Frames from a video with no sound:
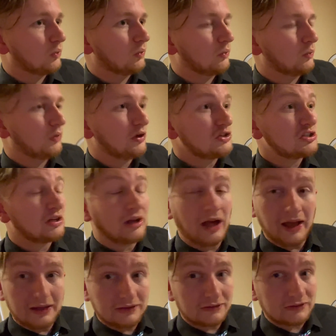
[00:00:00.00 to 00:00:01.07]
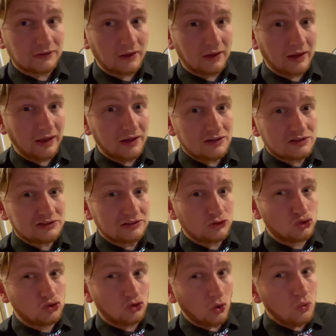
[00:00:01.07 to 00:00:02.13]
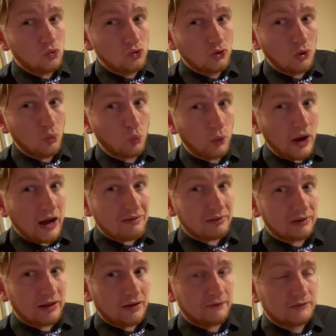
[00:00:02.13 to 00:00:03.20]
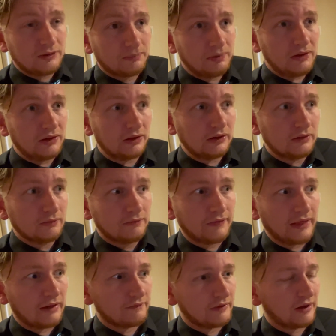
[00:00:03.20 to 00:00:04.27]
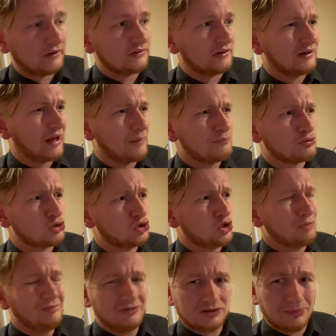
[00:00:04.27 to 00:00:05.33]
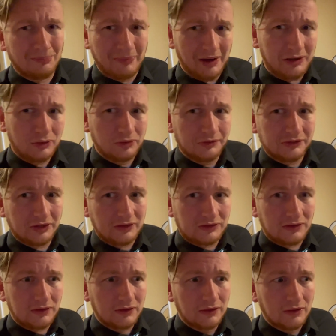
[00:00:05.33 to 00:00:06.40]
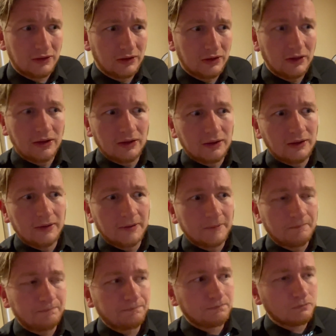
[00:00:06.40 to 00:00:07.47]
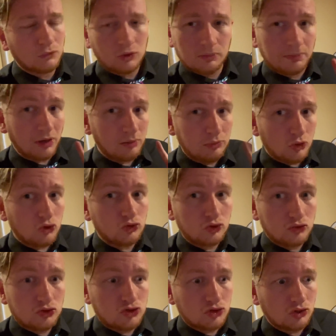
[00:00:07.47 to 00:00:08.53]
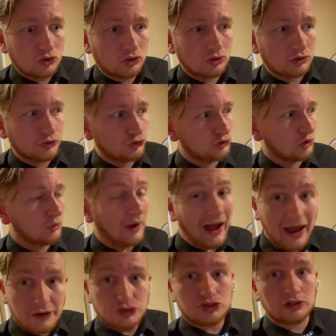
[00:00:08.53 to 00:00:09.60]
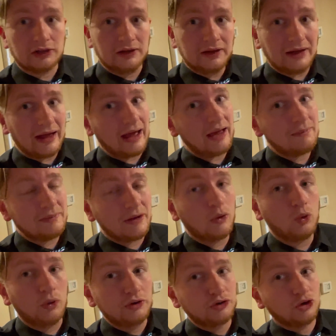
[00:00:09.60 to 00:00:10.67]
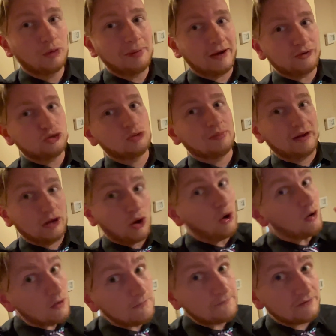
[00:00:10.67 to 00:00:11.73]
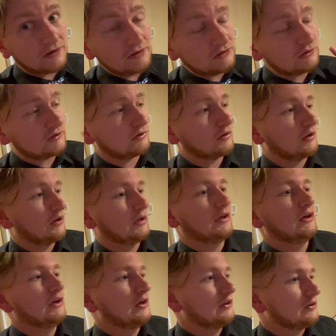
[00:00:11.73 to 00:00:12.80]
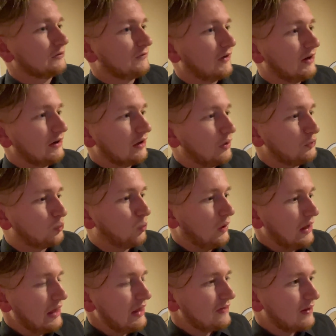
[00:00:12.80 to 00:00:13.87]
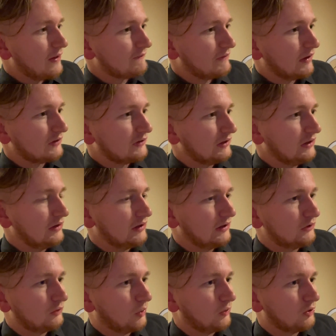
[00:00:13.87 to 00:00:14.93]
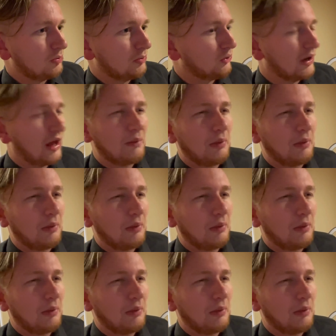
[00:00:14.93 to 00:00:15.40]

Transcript: Which, in hindsight, I actually don't know where I have to be for that vaccine. I presume it's the medical centre but I'm not too sure. So actually, I'm now going to go back to my office to find out where that vaccine is going to be done.